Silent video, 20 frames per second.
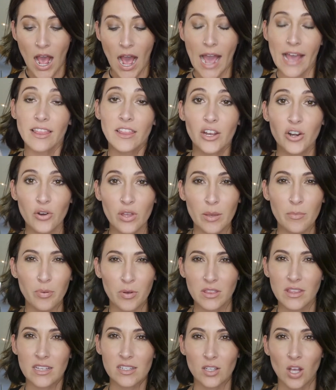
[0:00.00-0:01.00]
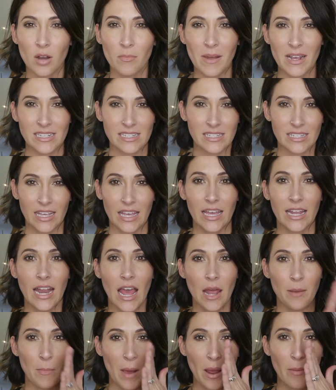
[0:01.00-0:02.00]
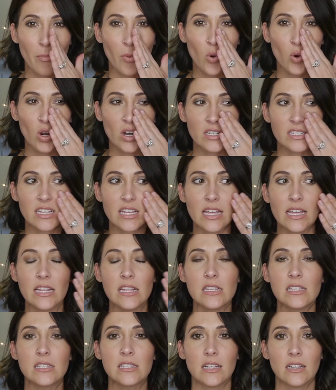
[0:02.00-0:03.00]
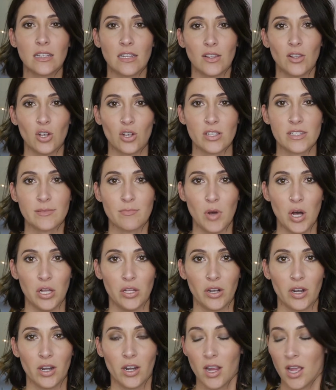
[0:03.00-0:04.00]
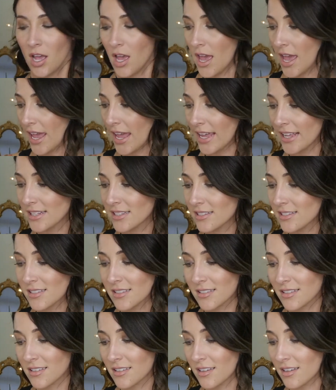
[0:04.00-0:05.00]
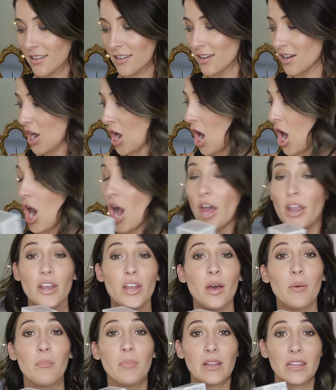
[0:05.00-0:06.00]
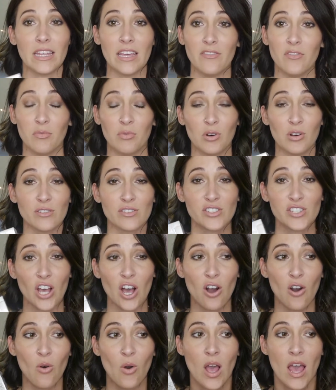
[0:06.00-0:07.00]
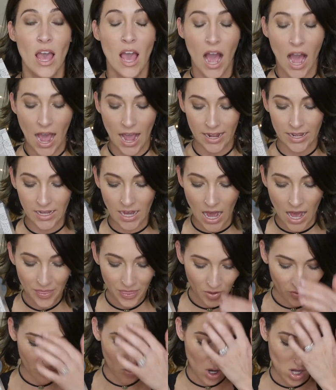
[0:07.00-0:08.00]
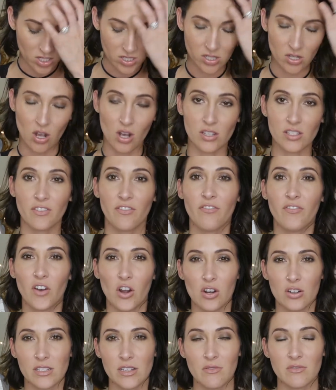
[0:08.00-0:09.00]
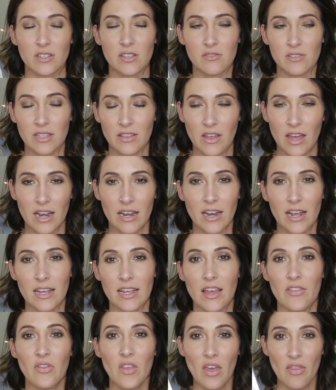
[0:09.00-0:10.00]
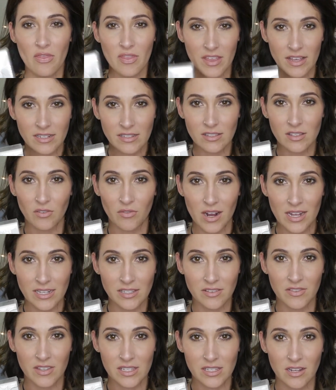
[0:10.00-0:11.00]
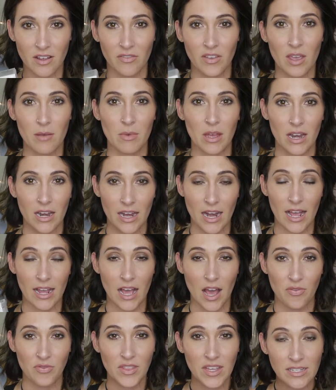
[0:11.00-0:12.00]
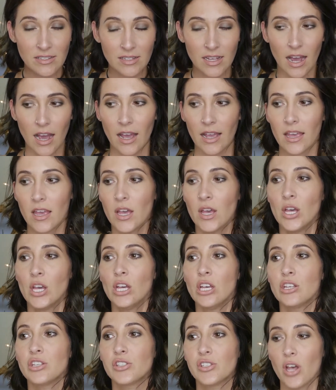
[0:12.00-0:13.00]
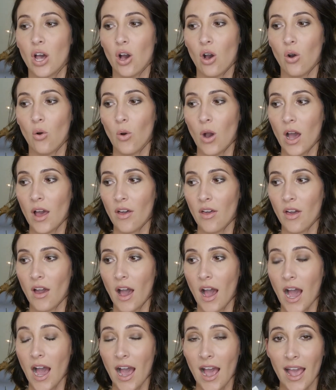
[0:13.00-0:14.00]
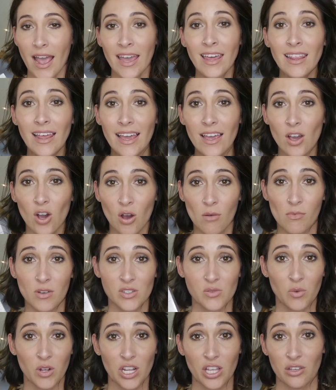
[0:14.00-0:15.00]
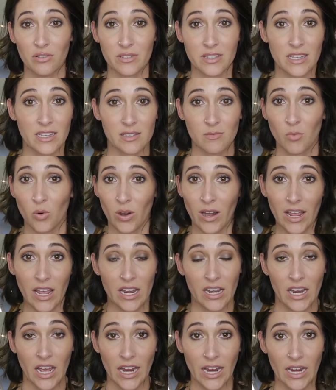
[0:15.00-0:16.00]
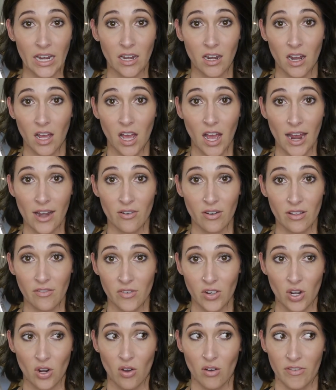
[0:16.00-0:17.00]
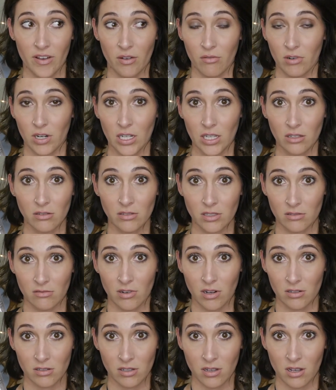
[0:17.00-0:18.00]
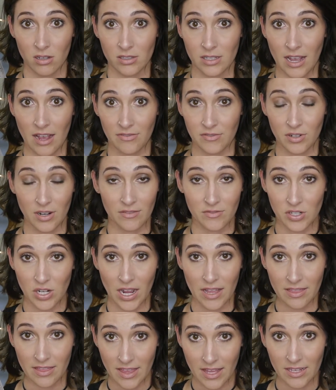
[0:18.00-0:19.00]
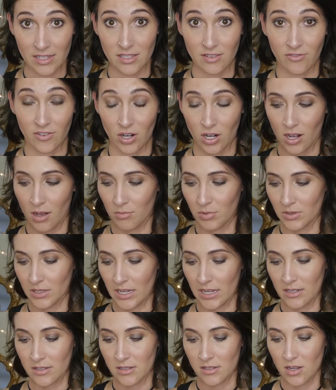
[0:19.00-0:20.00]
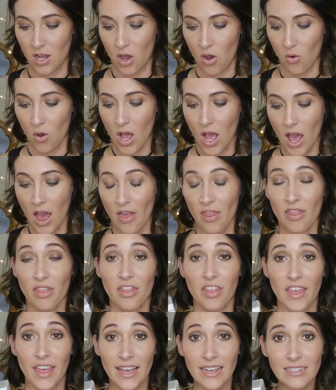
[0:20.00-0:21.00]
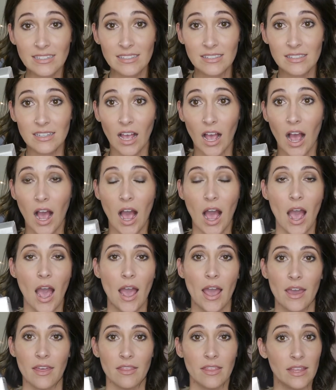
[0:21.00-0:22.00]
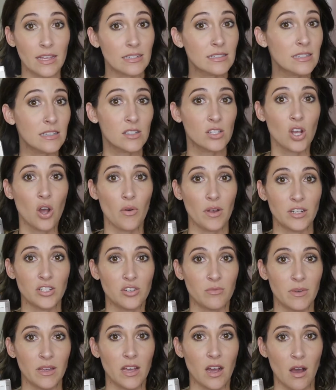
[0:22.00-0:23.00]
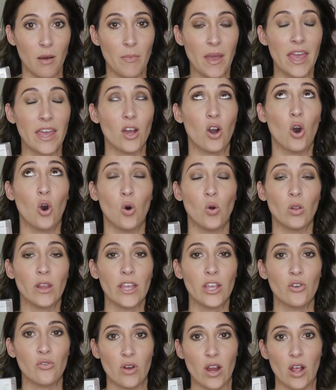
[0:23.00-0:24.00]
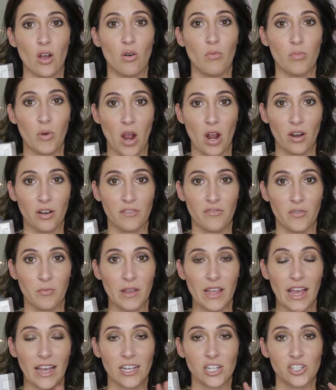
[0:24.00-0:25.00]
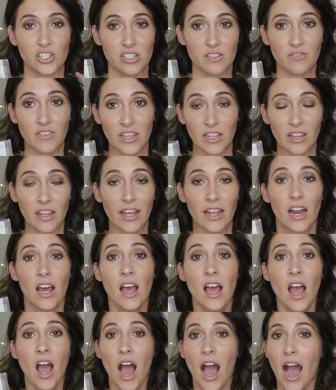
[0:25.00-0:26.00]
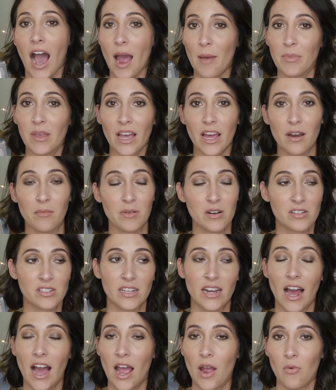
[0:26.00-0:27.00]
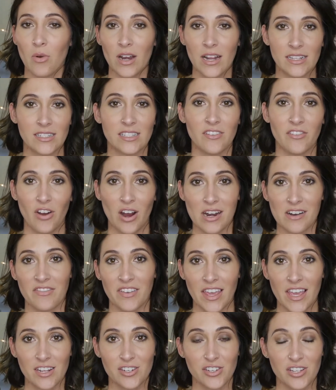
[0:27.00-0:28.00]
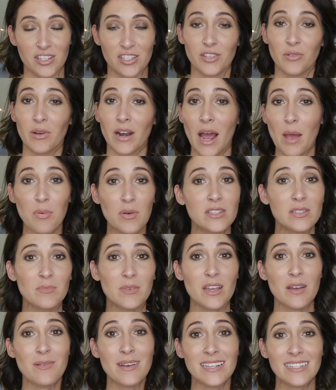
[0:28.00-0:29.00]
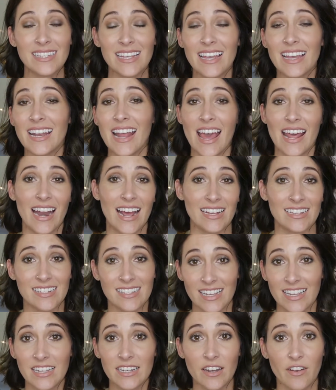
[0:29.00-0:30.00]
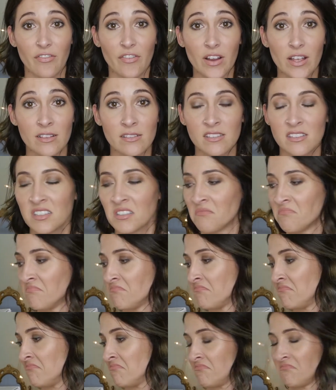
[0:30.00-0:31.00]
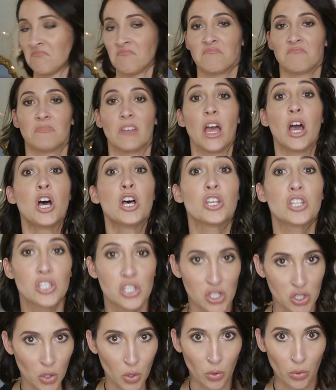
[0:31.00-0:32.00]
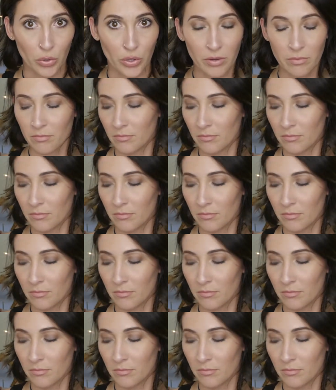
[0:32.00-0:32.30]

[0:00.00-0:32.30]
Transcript: I literally put this on my skin and my pores instantly look smaller. It's unbelievable. So I got the raw sauce first. I was using that at night, and then this the rest of the stuff came in, and I got this guy. So I like almost want to use this morning and night. I don't even know if I want to use the raw sauce after I've tried this for a couple days. So this I this is going to become a holy grail product for me. I can just feel it. I'm the kind of person, I want instant gratification. So when I put something on my skin and I see a difference, sold.